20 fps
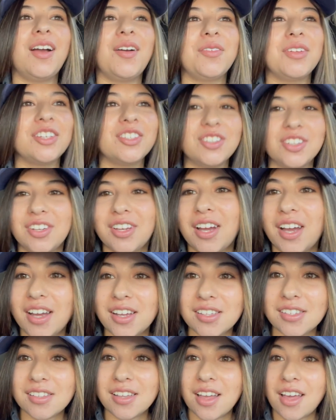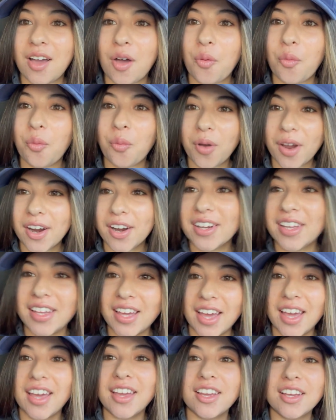I wanna show you guys where to get